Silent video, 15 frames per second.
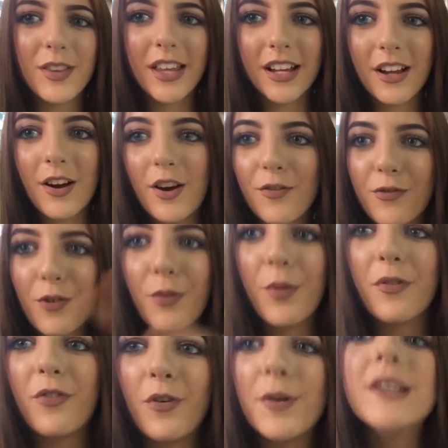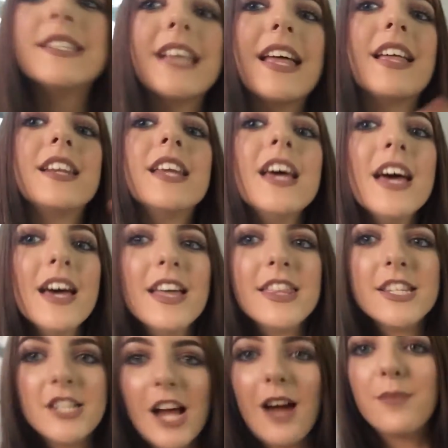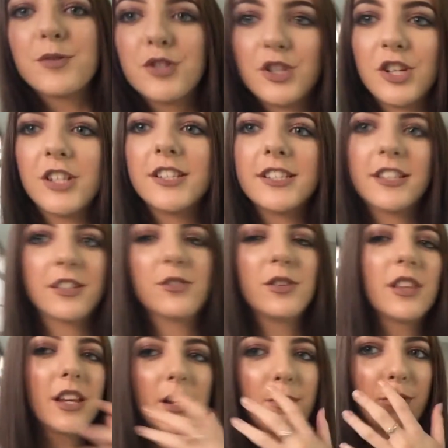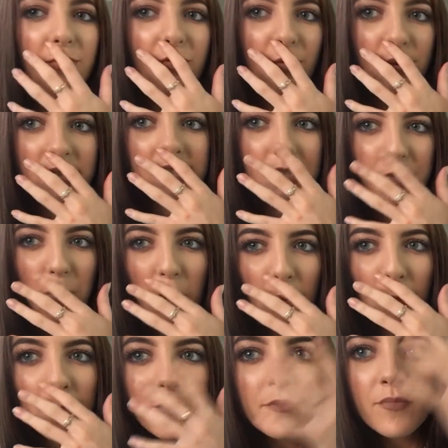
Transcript: like for a performance, and the Jap students are doing like a performance as well.